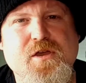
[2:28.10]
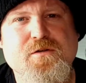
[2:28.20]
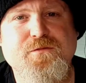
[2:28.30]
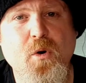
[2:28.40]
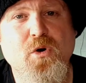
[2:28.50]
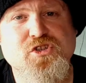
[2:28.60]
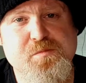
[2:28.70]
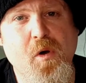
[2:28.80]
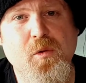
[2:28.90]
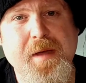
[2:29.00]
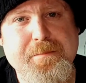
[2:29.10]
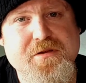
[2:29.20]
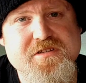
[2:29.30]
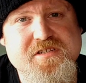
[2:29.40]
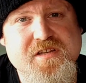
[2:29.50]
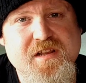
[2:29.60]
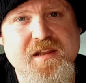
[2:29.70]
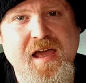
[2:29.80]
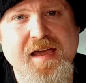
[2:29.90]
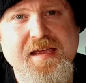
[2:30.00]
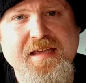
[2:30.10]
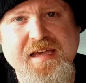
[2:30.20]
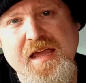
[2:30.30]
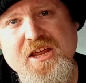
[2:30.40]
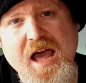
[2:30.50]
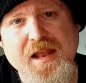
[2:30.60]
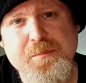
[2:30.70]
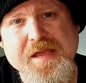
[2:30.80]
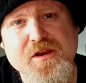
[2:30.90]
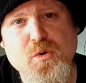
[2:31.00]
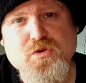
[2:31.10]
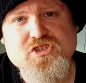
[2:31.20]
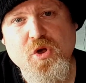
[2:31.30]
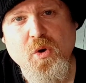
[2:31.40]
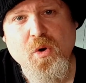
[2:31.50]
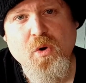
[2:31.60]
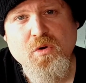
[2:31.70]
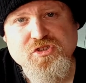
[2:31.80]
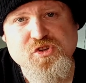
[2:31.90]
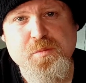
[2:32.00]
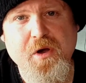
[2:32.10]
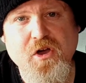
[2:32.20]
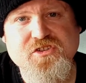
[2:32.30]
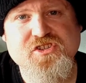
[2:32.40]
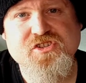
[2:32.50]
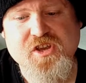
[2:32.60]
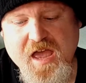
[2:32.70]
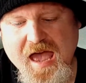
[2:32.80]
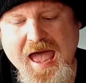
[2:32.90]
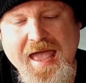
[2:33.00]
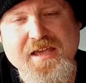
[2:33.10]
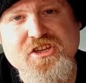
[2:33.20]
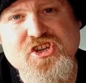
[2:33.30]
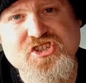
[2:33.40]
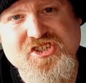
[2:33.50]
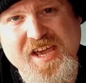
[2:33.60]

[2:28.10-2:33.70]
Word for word: For small peppers like jalapenos or super hot, I just